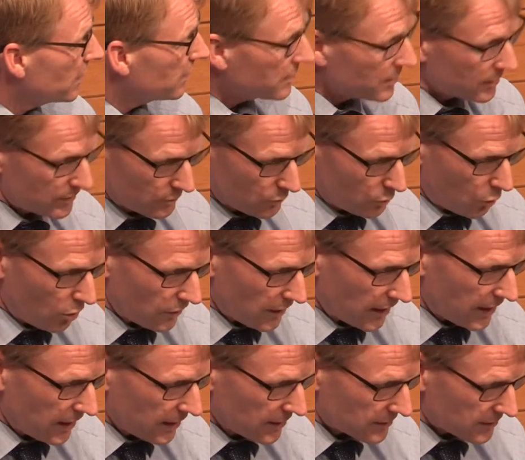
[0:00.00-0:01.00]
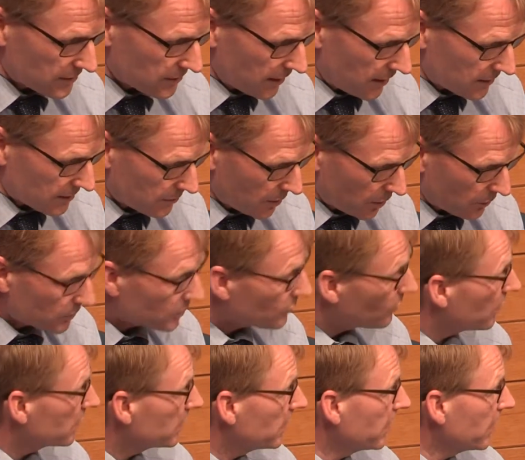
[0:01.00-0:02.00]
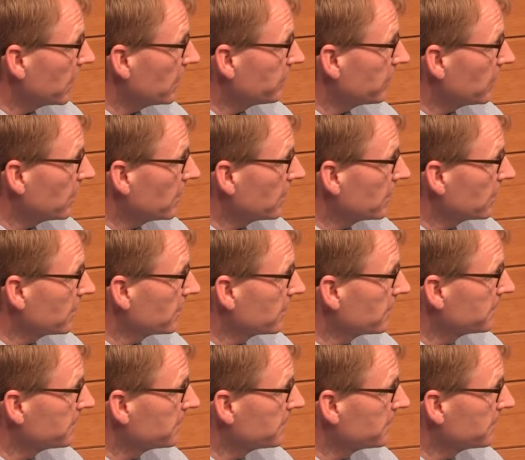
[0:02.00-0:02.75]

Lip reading: Just tell us what that is as opposed to RDKV.